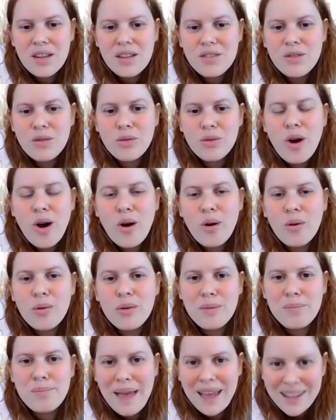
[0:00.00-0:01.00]

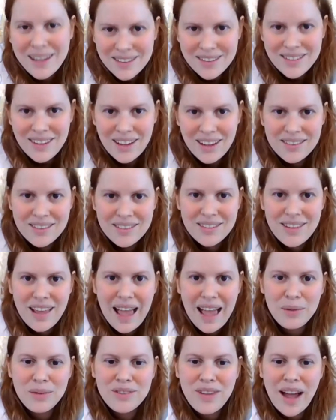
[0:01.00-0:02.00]
Sukkot beckons us
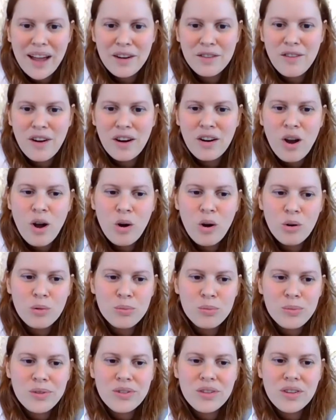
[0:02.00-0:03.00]
outside of our
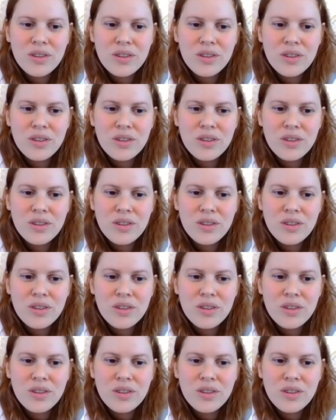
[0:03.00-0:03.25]
homes,